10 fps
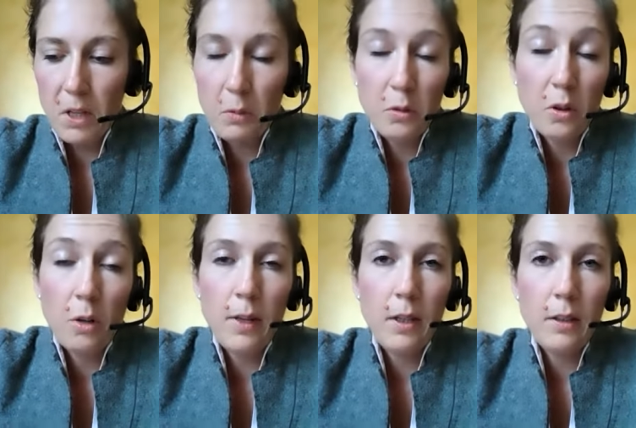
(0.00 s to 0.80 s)

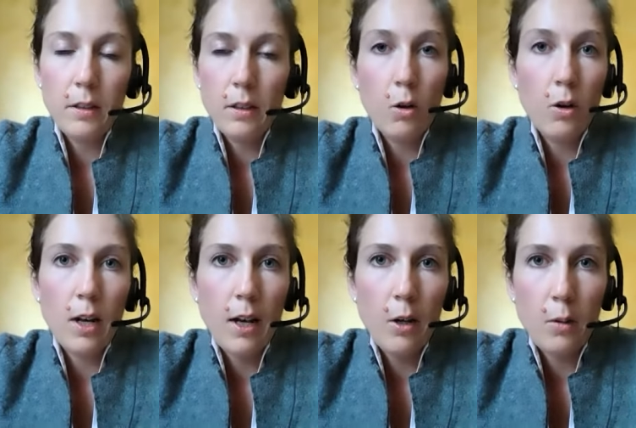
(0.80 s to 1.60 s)
So it was all
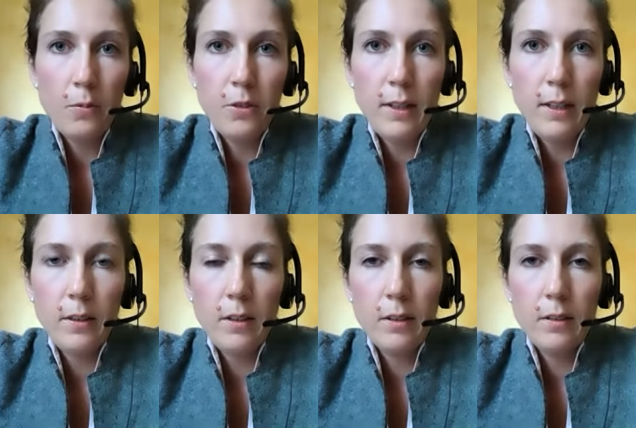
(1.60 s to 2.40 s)
made online,
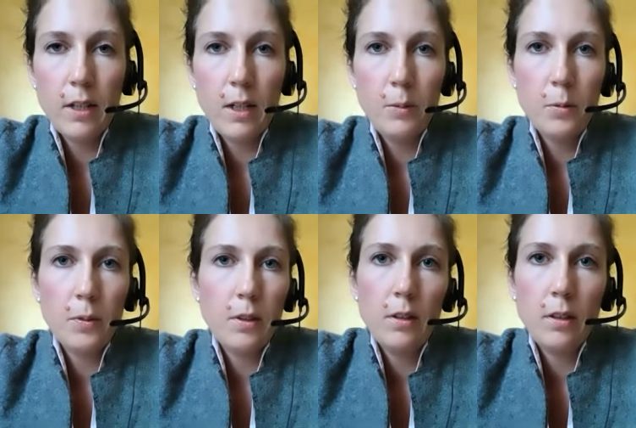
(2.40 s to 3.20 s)
obviously, in these
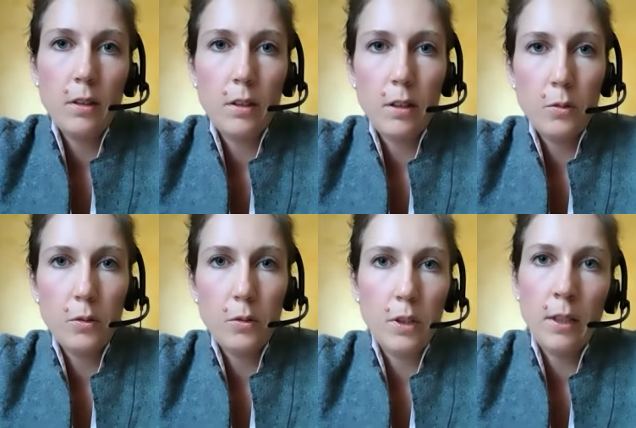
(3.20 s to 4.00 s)
times, but
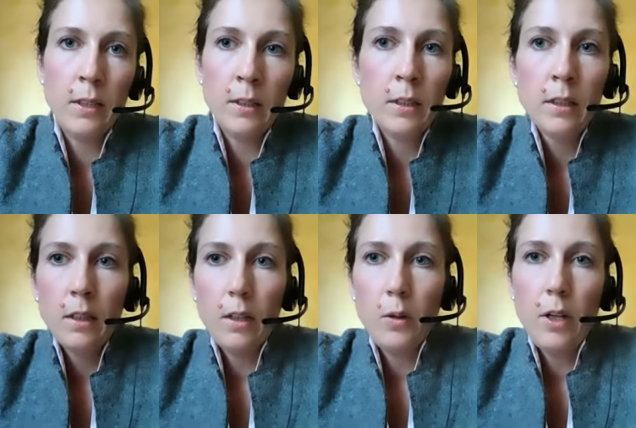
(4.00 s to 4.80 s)
it was
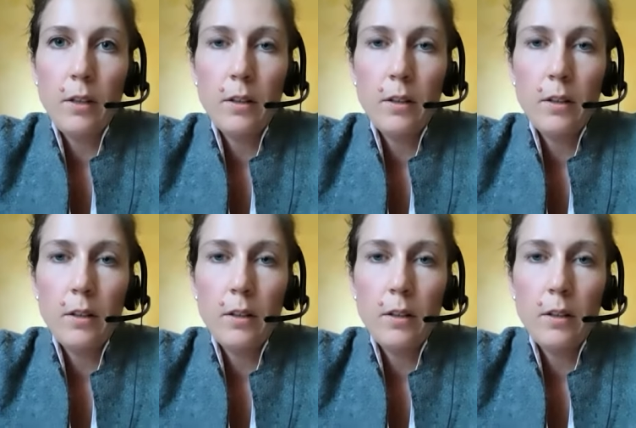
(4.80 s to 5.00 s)
really